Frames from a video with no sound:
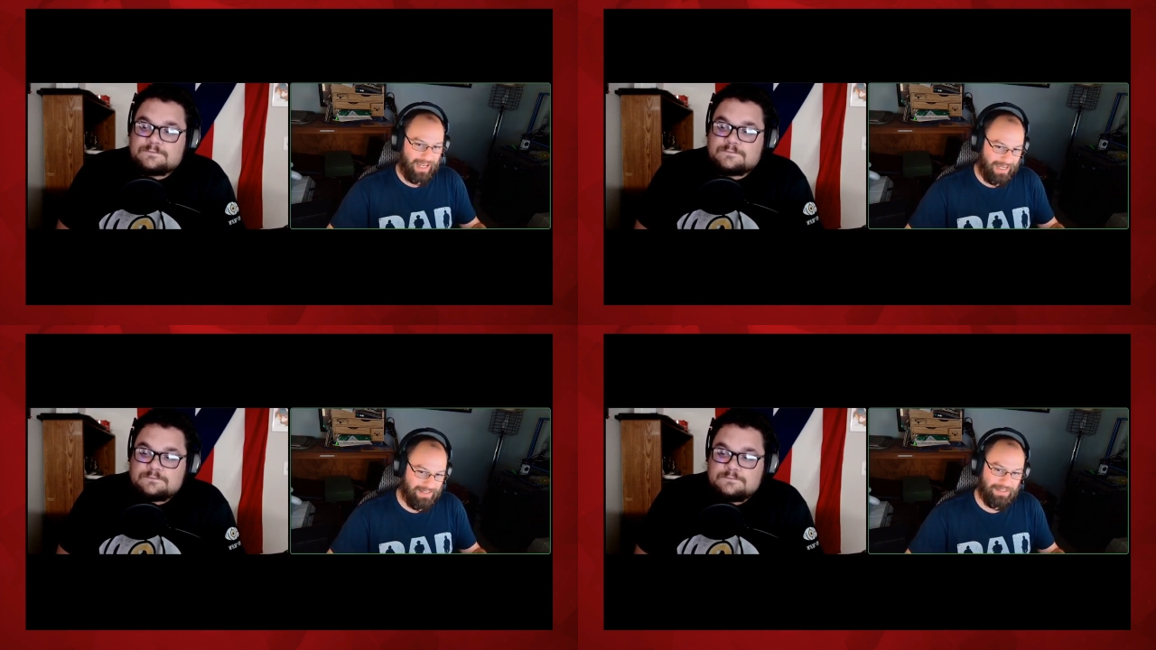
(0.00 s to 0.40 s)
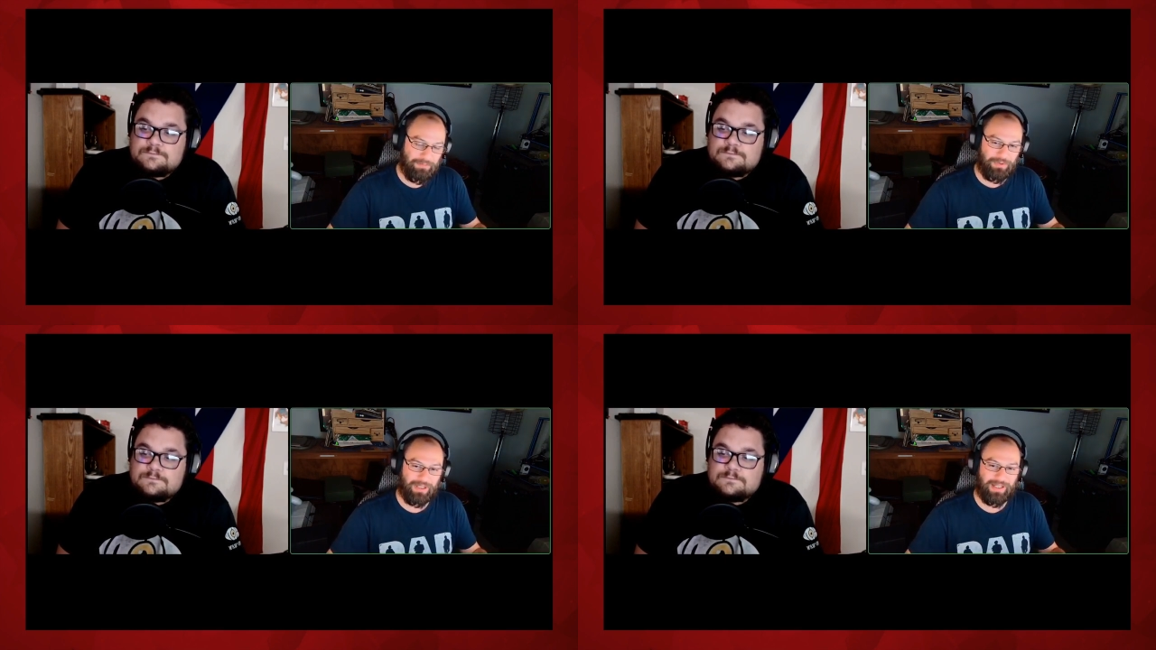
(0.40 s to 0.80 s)
Speaker 1: is
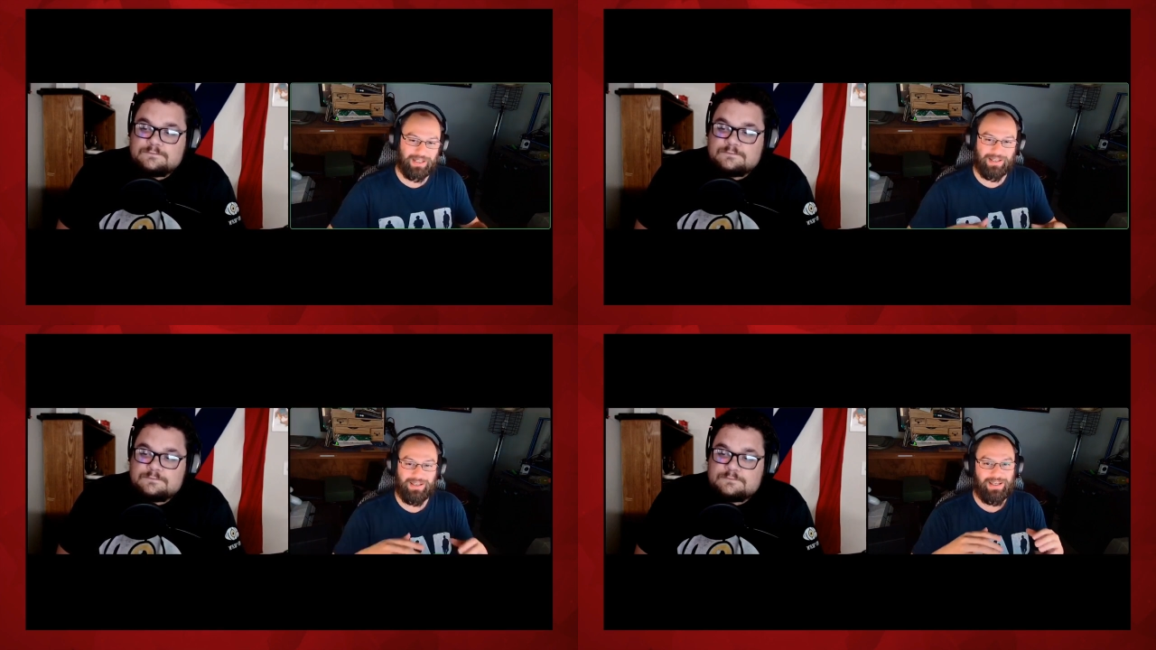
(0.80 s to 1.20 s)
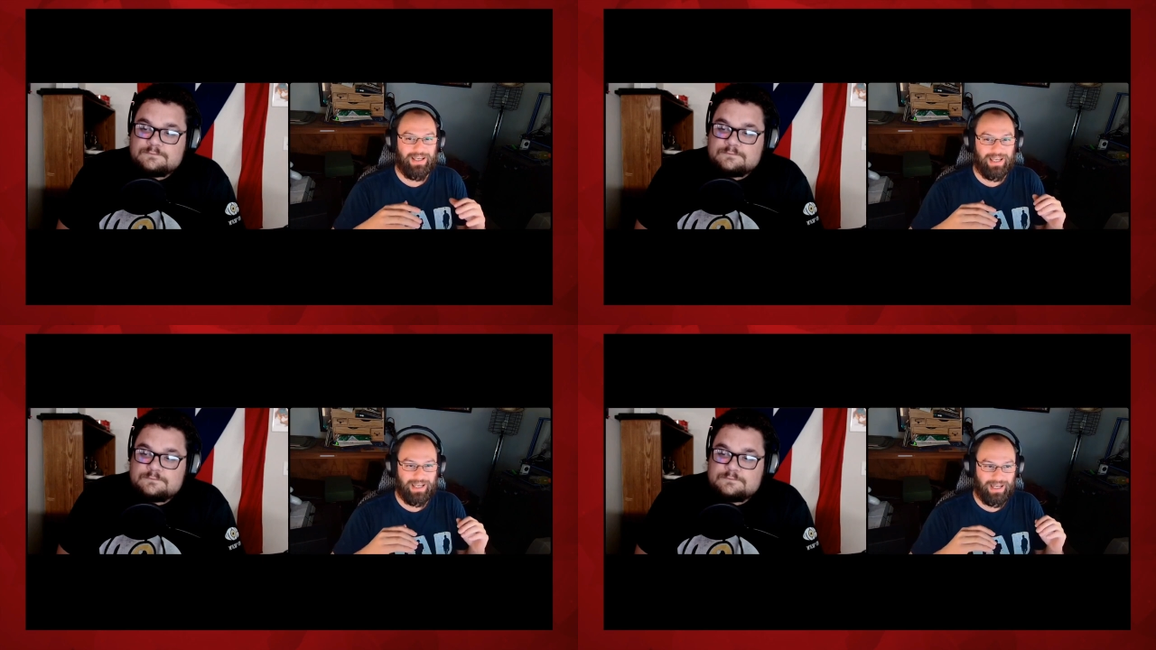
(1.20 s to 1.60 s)
in play
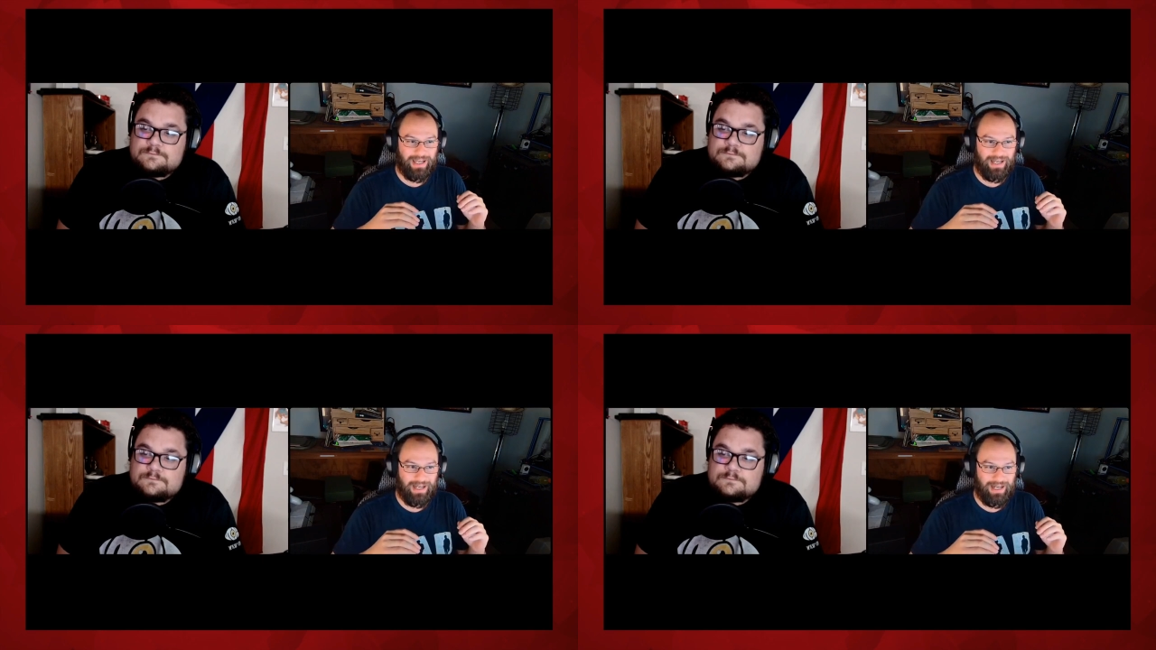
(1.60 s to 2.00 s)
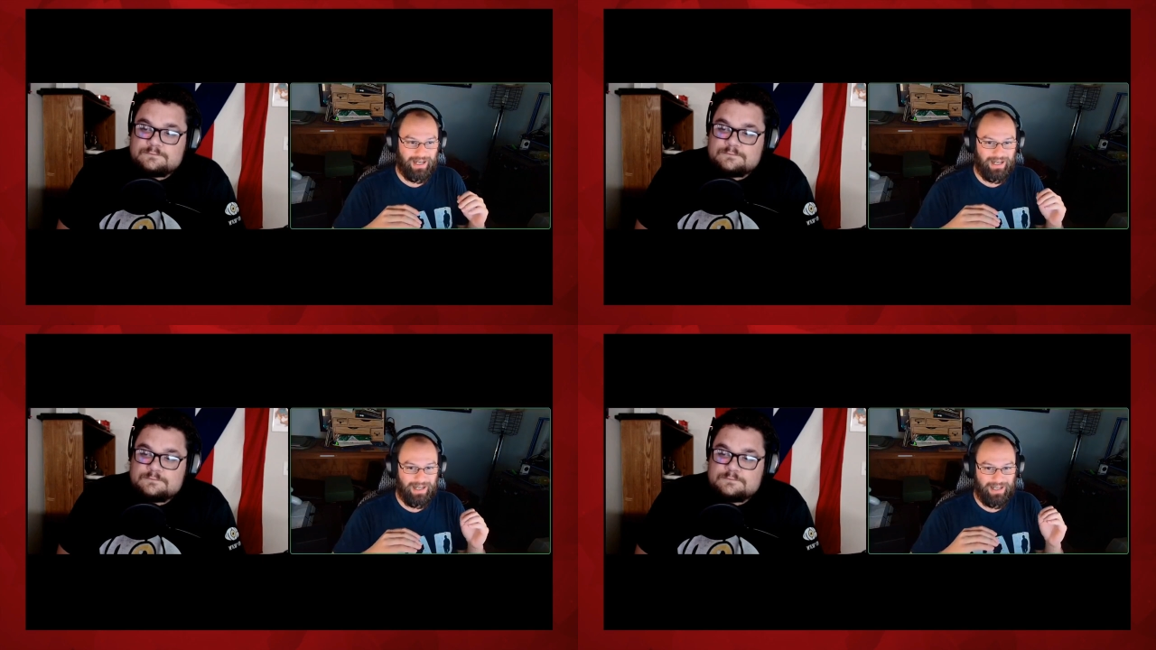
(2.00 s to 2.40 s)

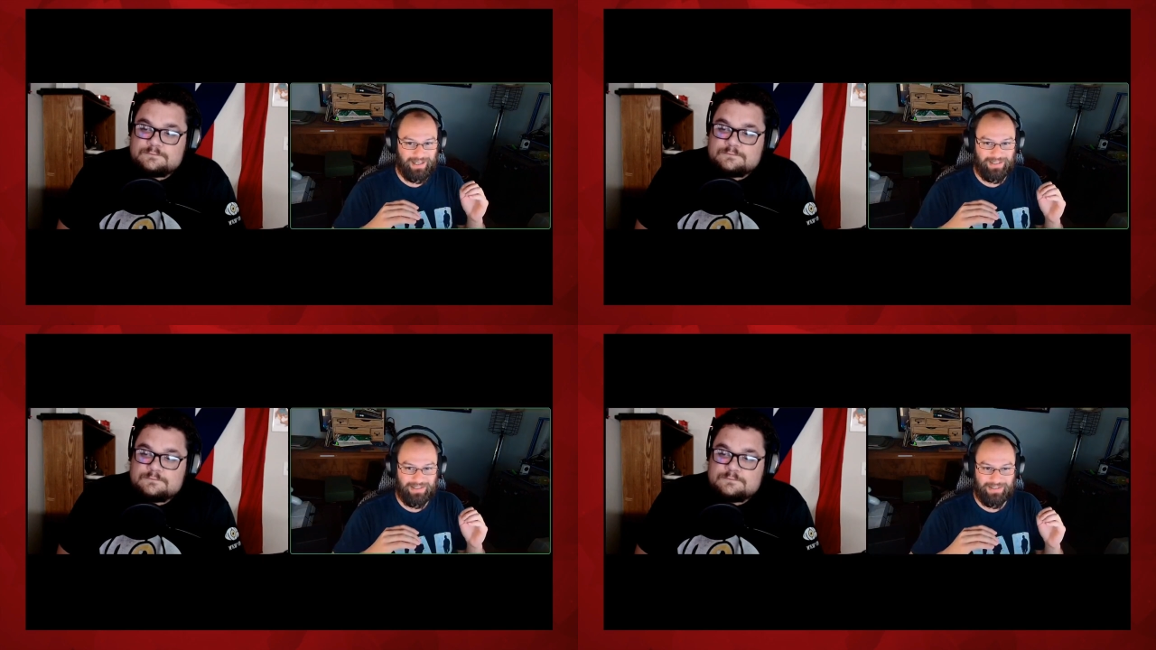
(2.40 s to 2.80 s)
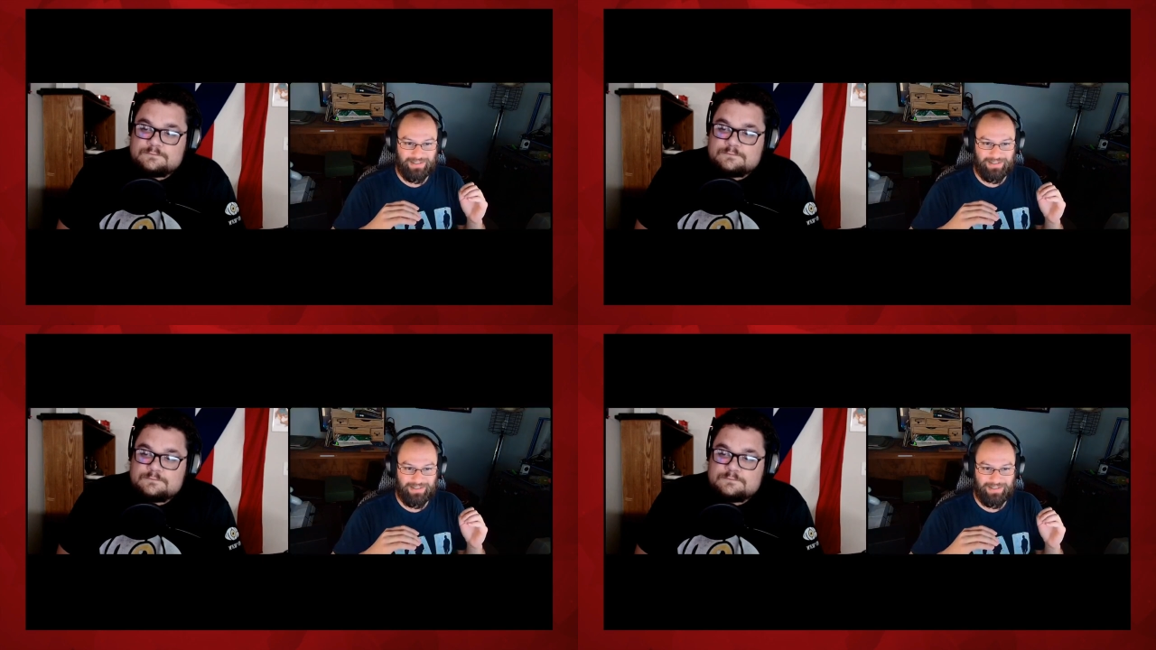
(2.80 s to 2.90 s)
and